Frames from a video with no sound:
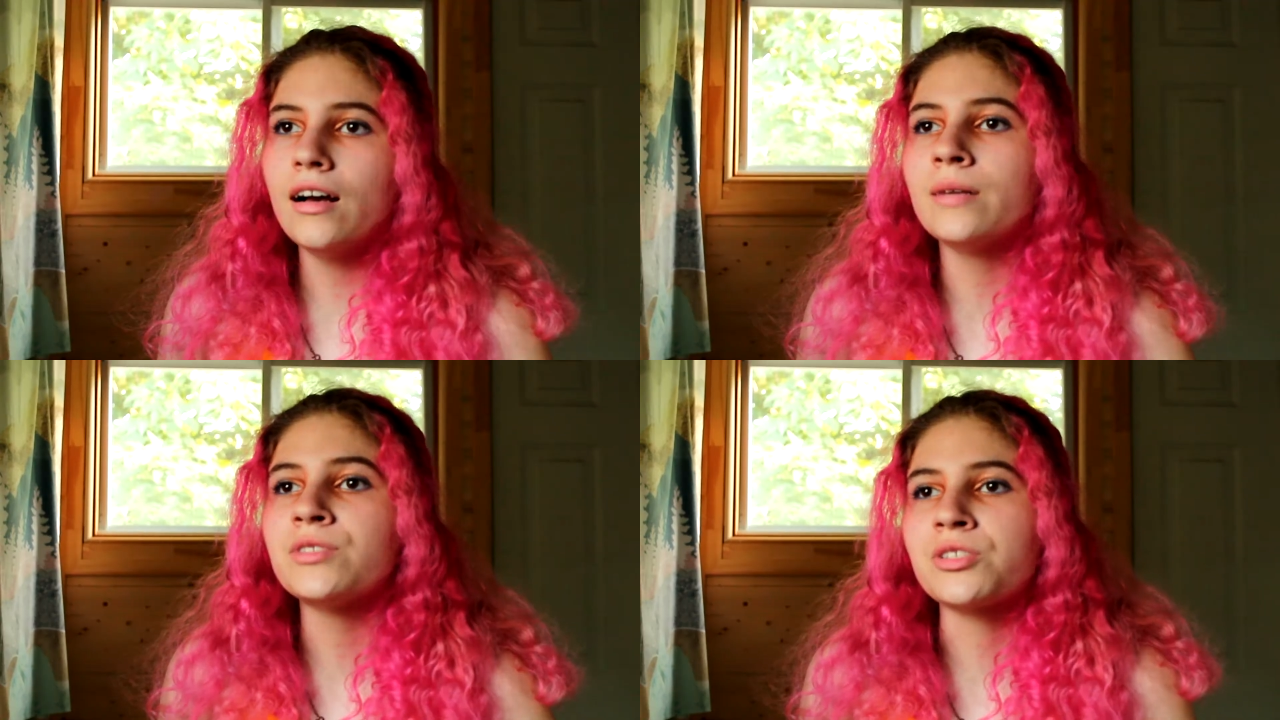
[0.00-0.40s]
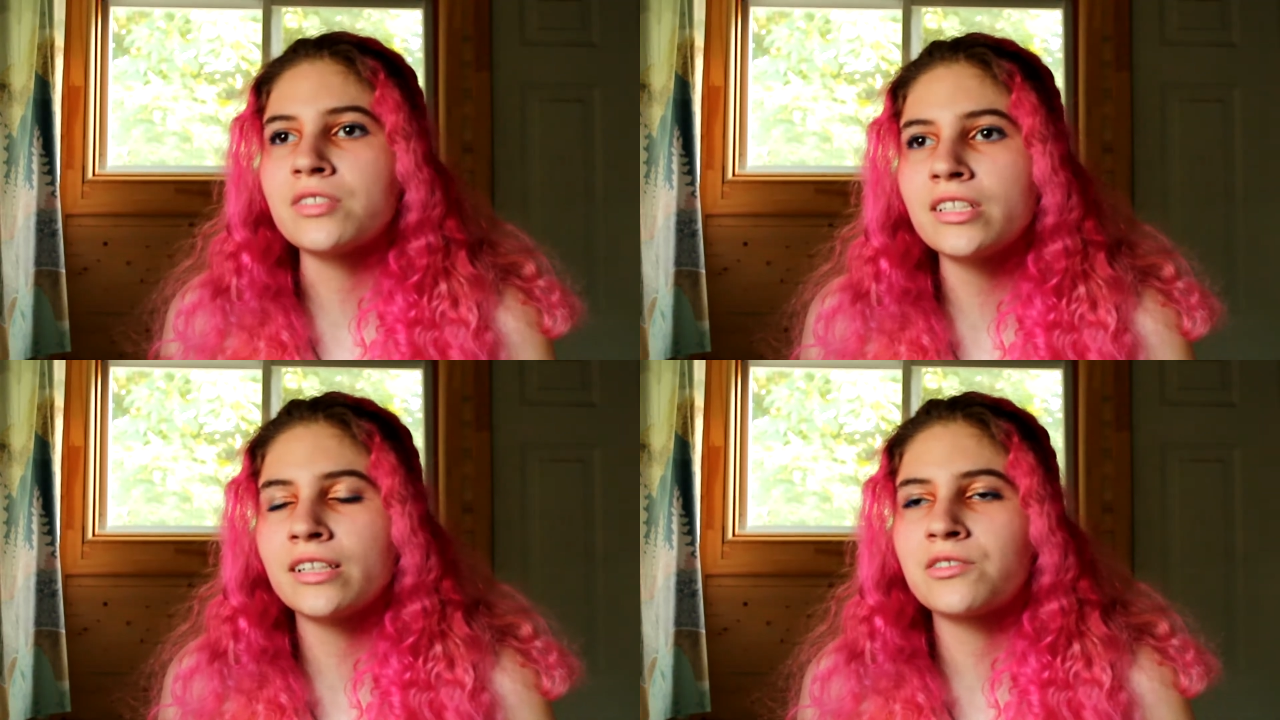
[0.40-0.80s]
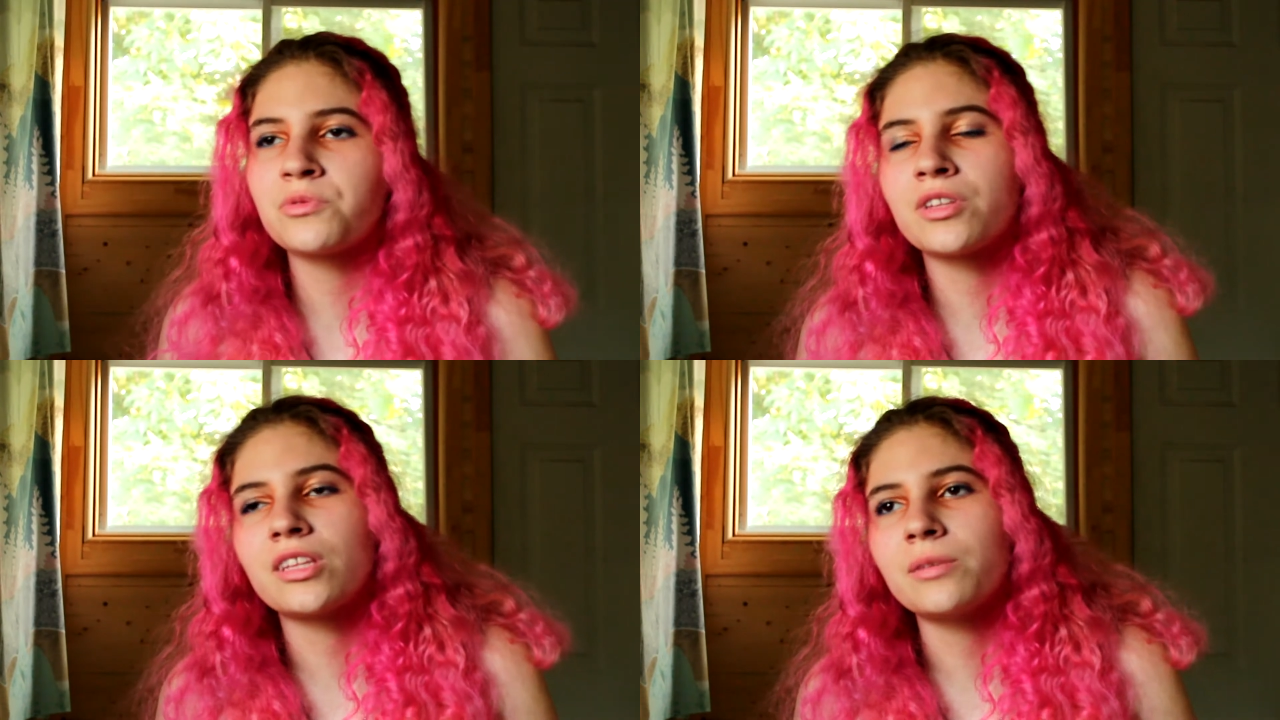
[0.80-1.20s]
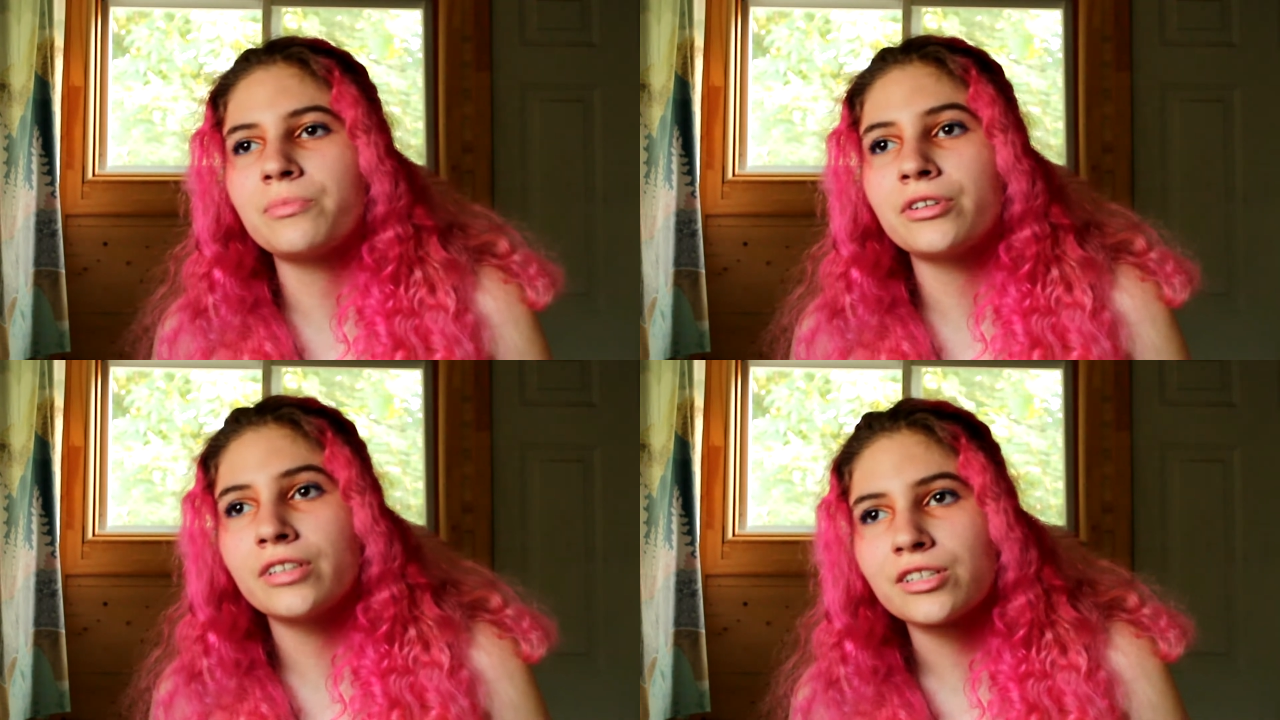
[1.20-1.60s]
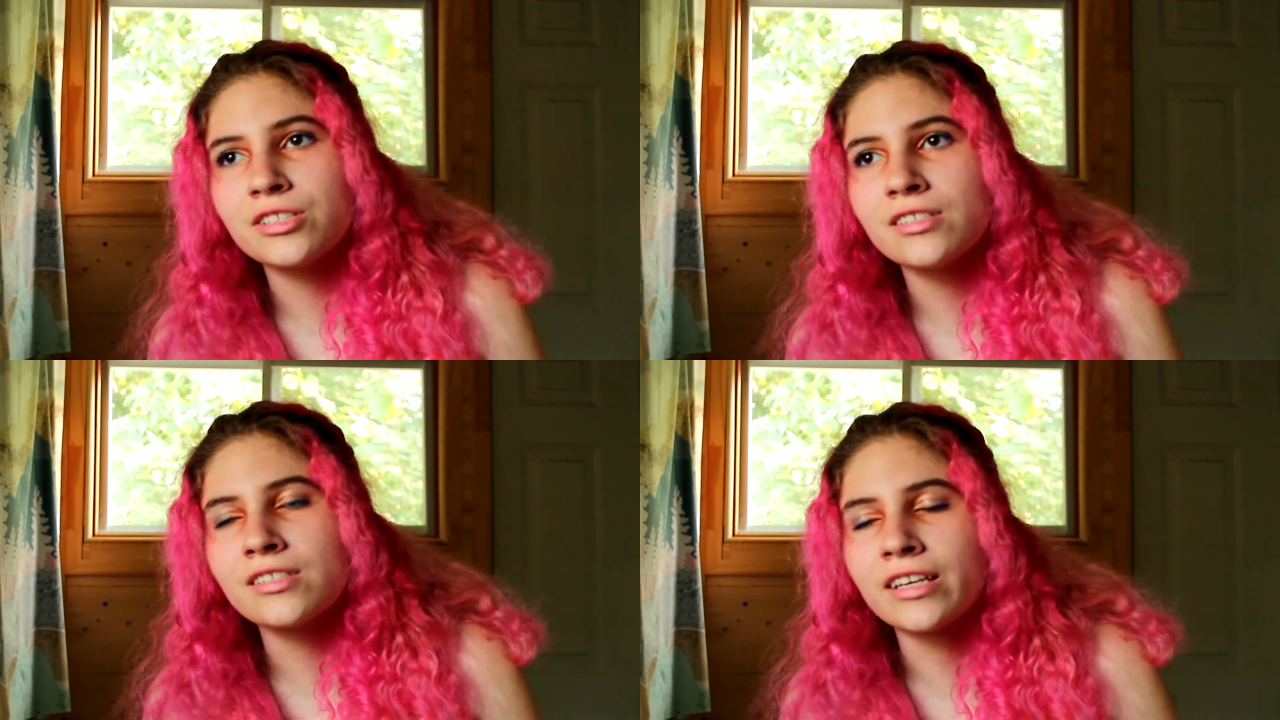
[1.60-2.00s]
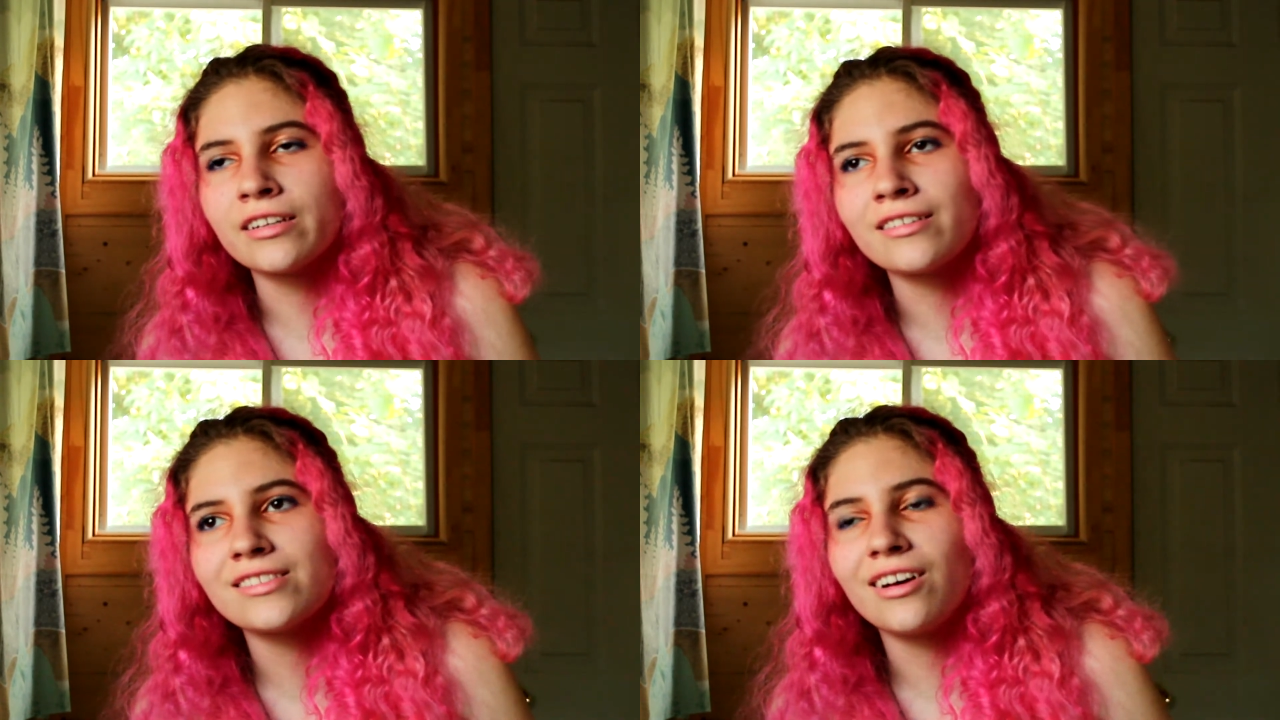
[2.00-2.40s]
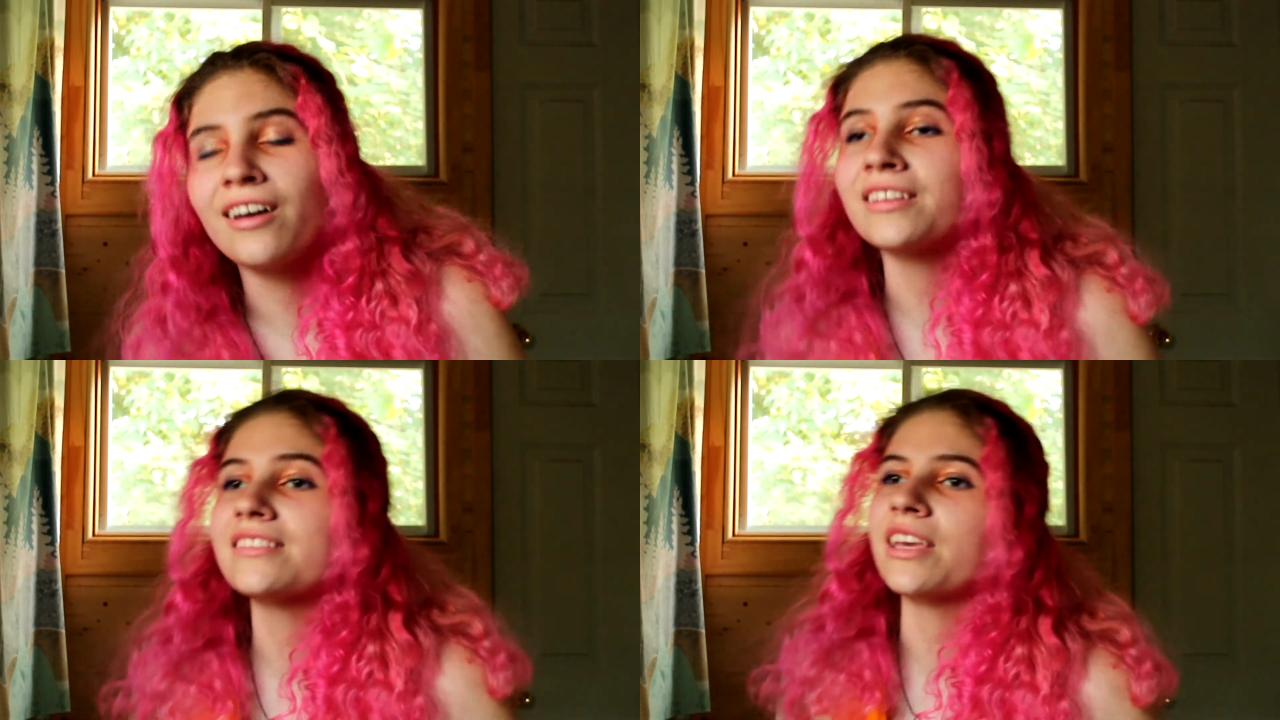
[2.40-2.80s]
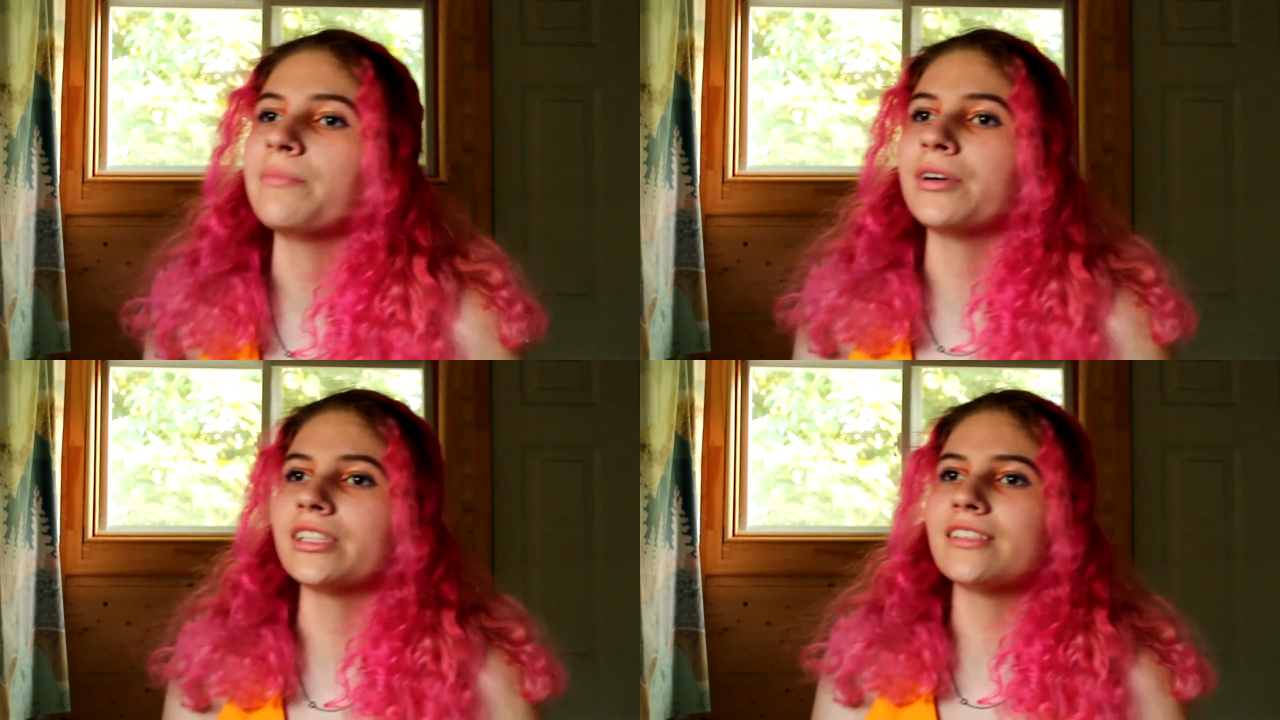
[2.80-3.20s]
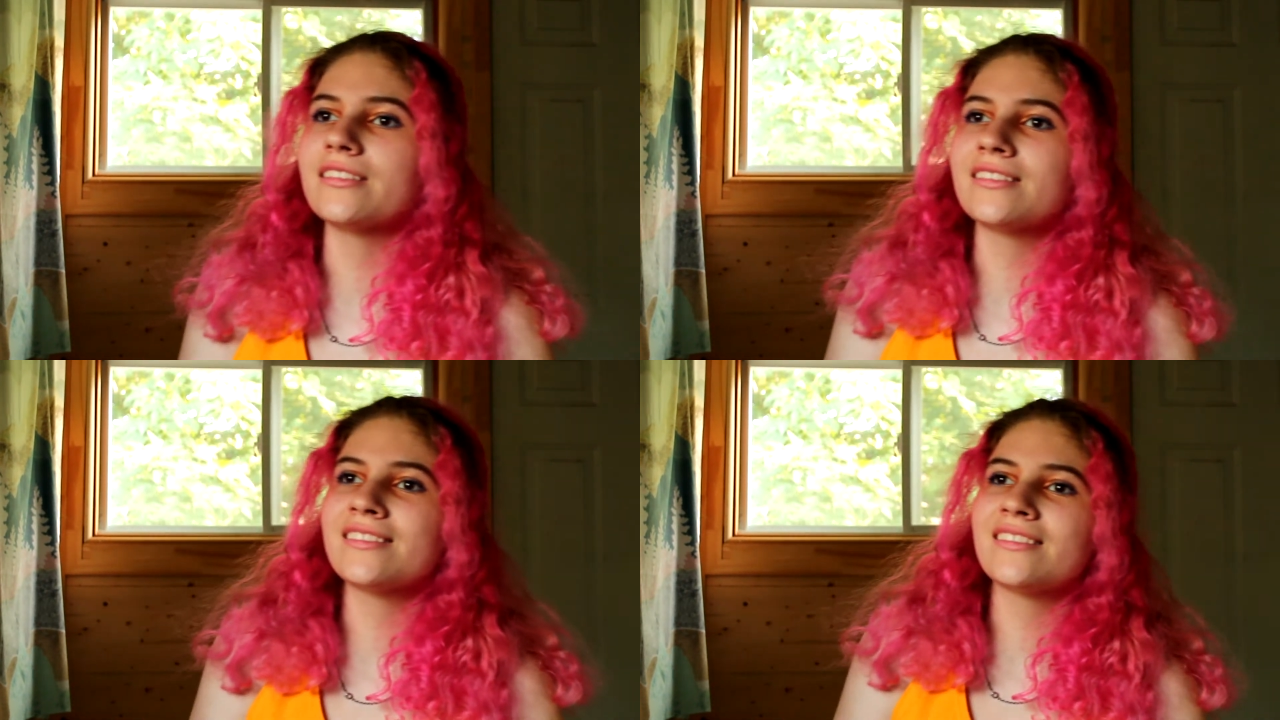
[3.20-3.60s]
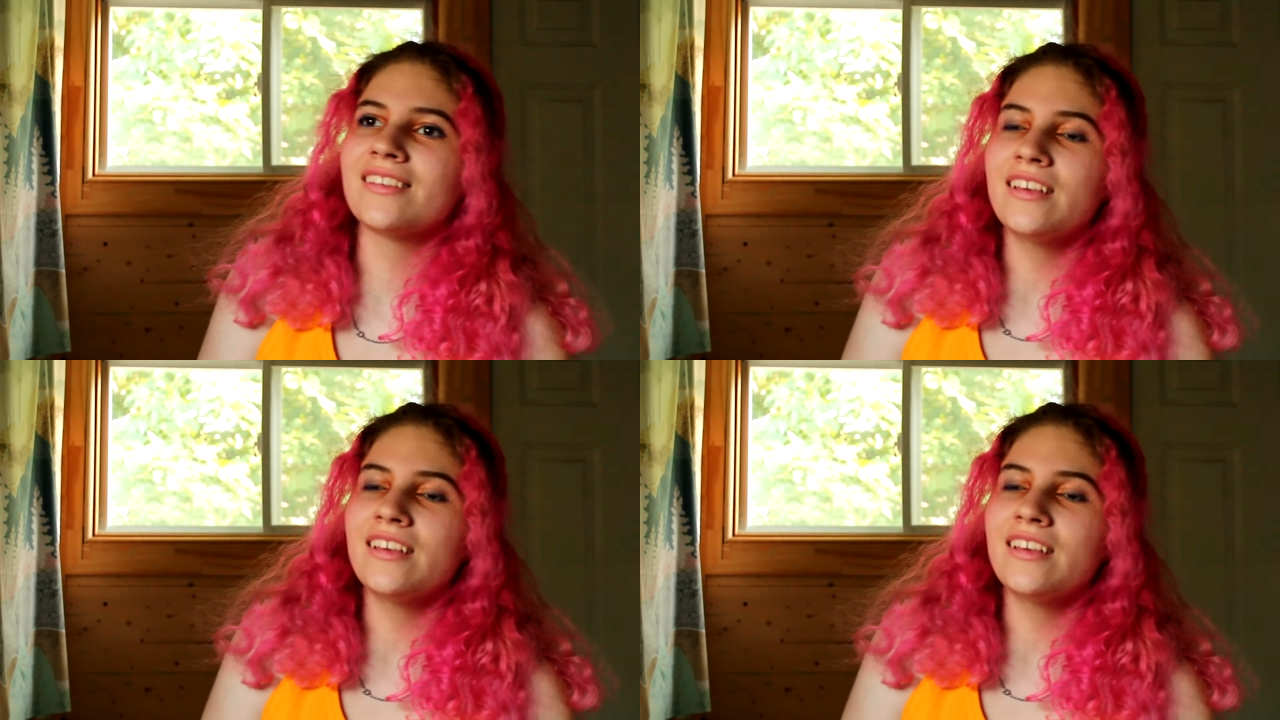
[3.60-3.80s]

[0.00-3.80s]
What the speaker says: I'm Josie, and I was one of the production designers on Escape Artists.